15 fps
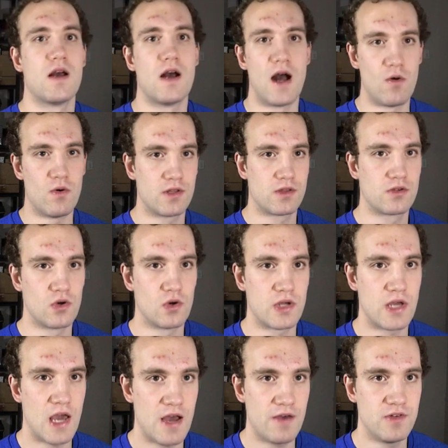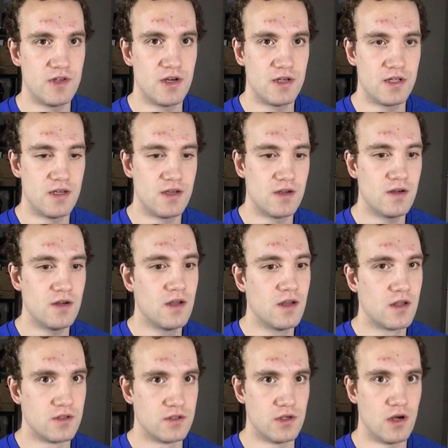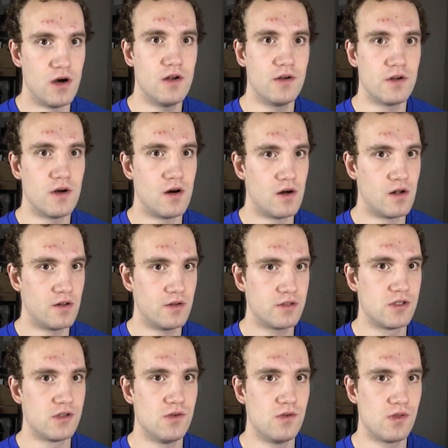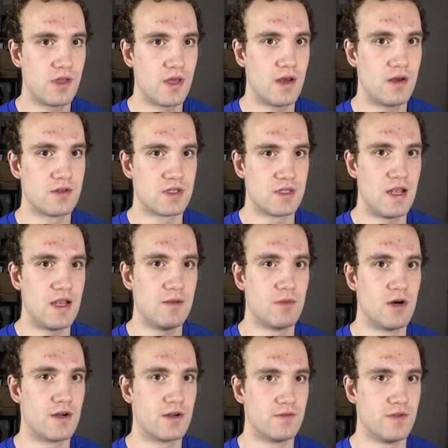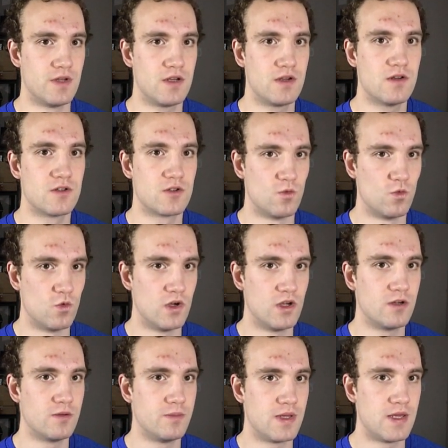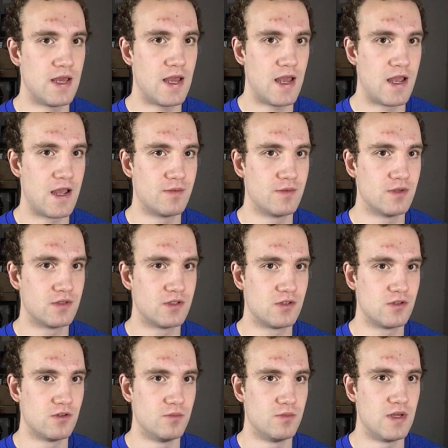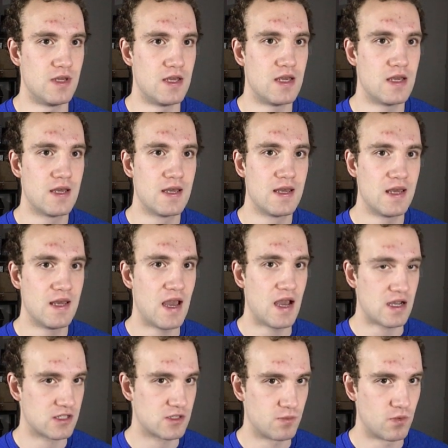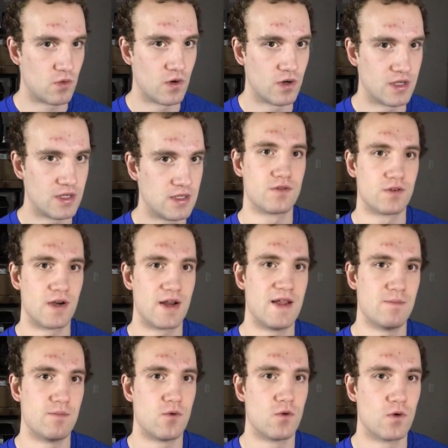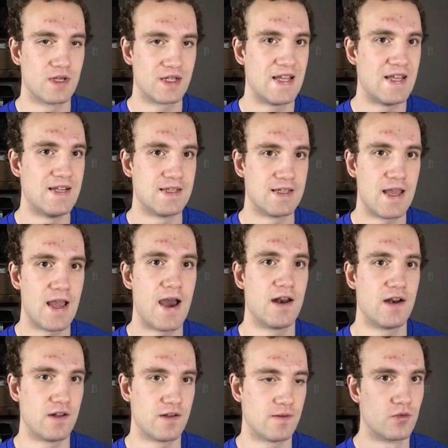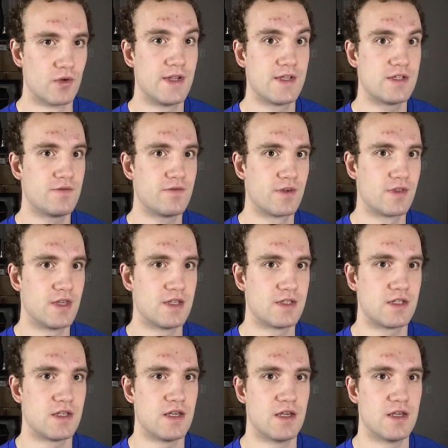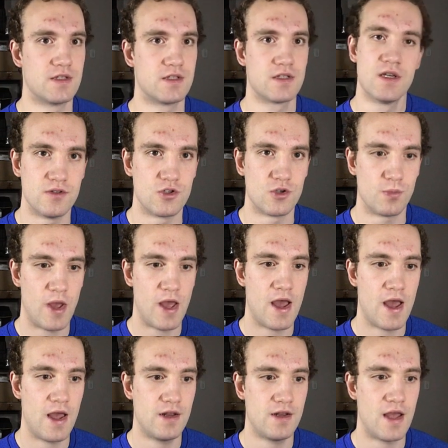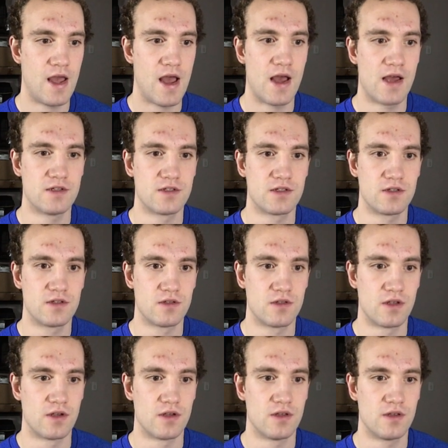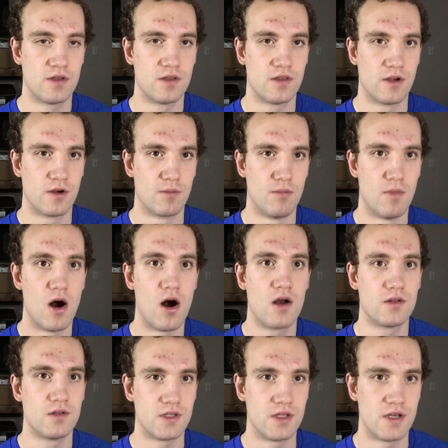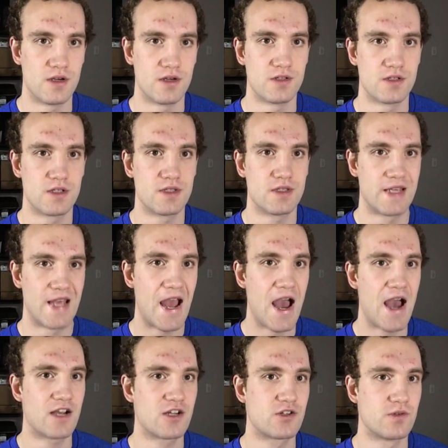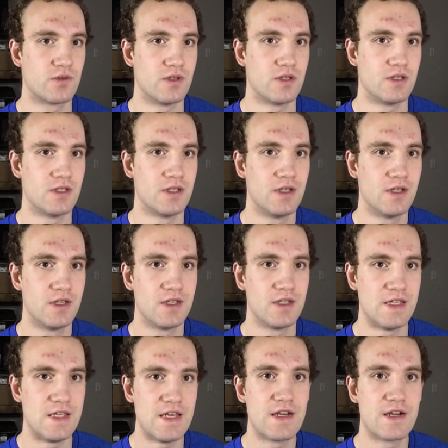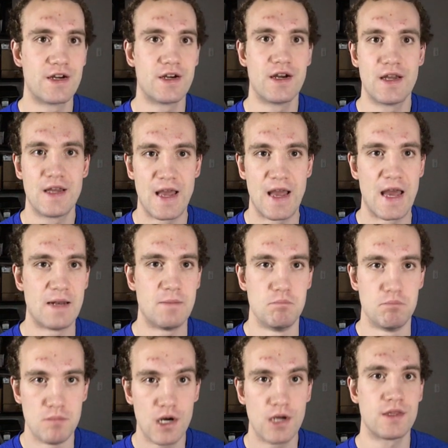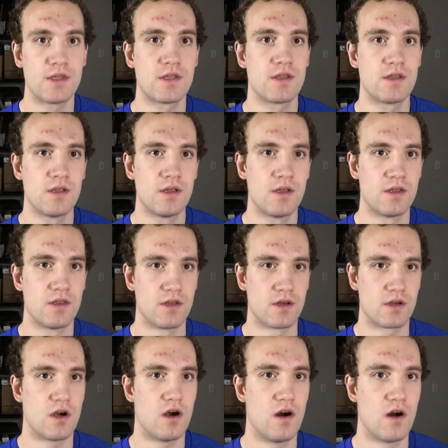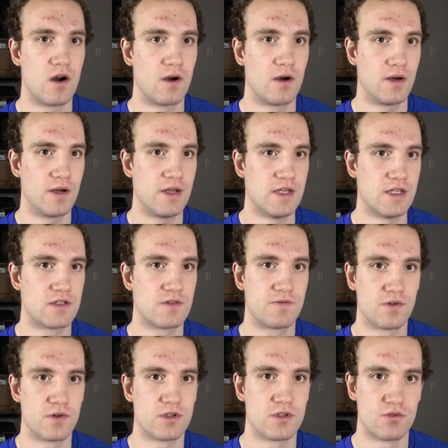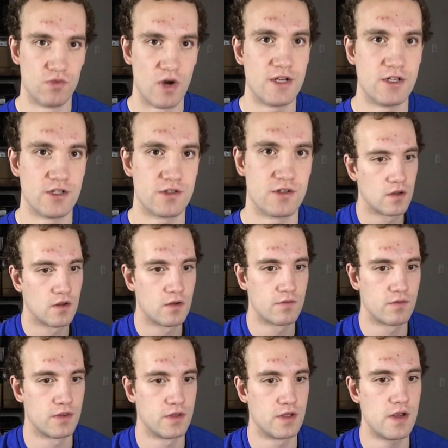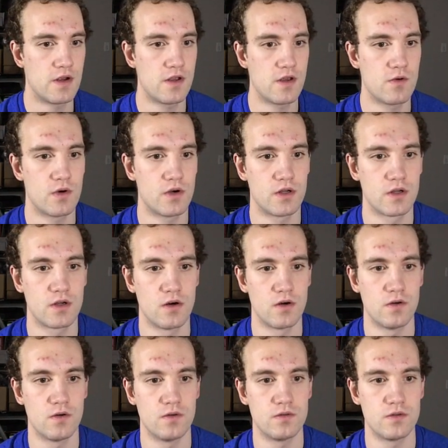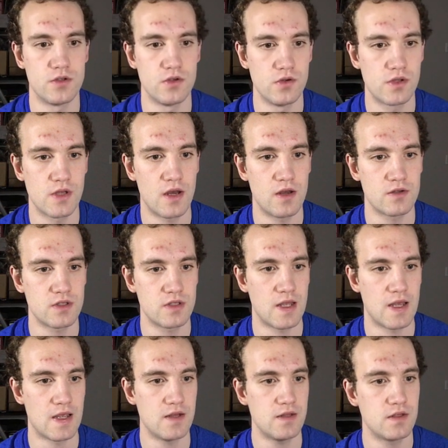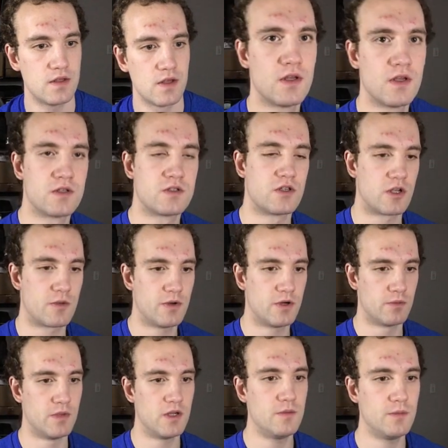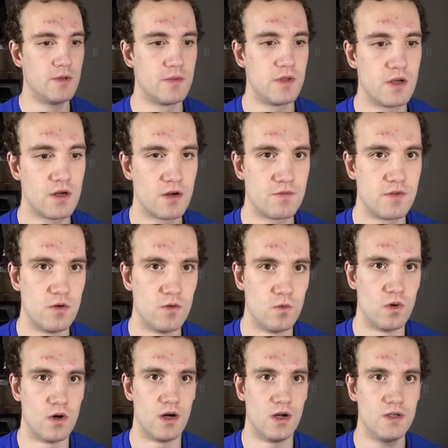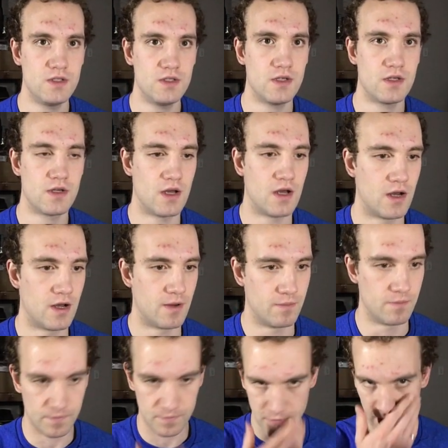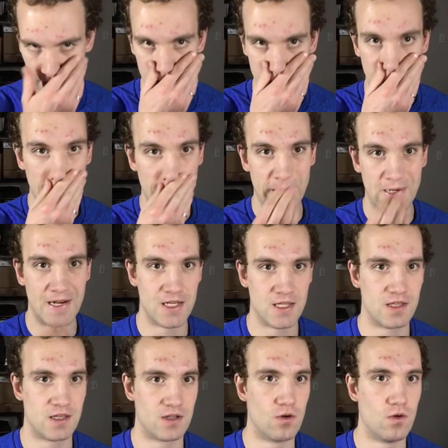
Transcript: I want to throw a caveat here. Not all 2008 model vehicles will be able to be exported for import in Canada. The reason for this is Japan has their model years, the actual year and month the car is first registered. For the year you want to go 2008, So you can put a minimum year if you want, if you don't want anything